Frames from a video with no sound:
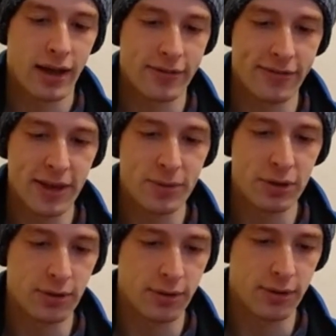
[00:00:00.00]
A
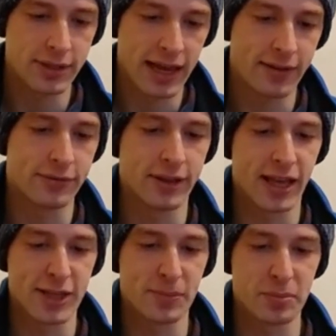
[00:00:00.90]
feeble old halfling
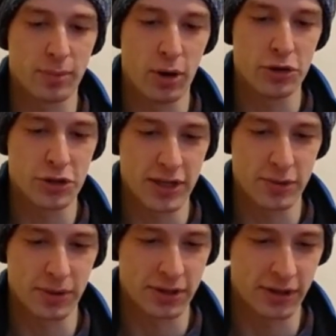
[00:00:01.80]
has been pushed
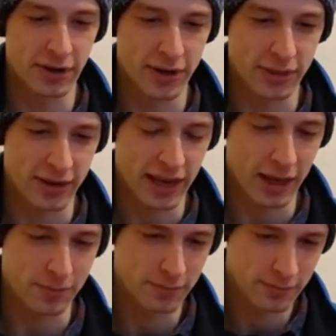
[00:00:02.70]
into a clearing in the
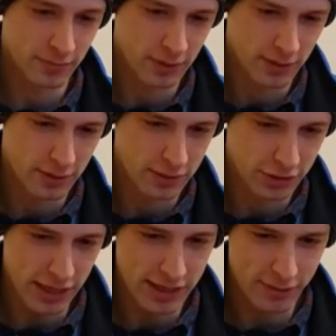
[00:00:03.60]
camp.
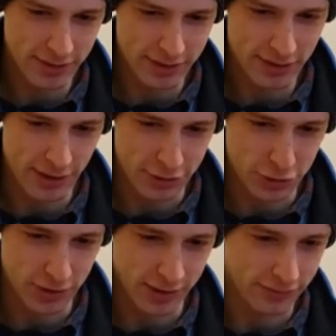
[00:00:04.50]
Shaking with
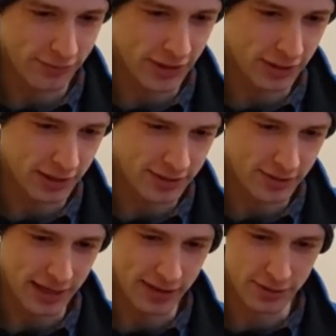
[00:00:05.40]
exhaustion and fear, he
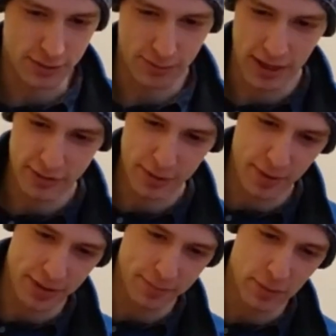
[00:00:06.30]
stands surrounded
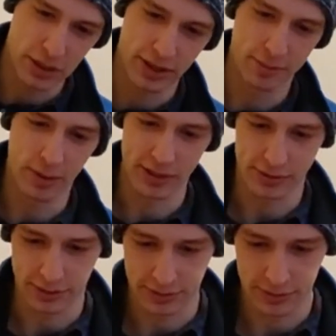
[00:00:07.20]
by the mocking
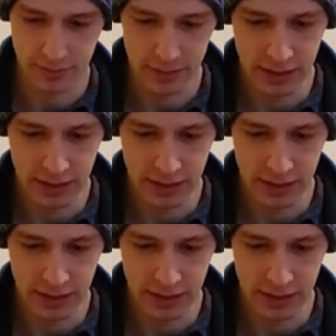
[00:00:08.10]
monsters.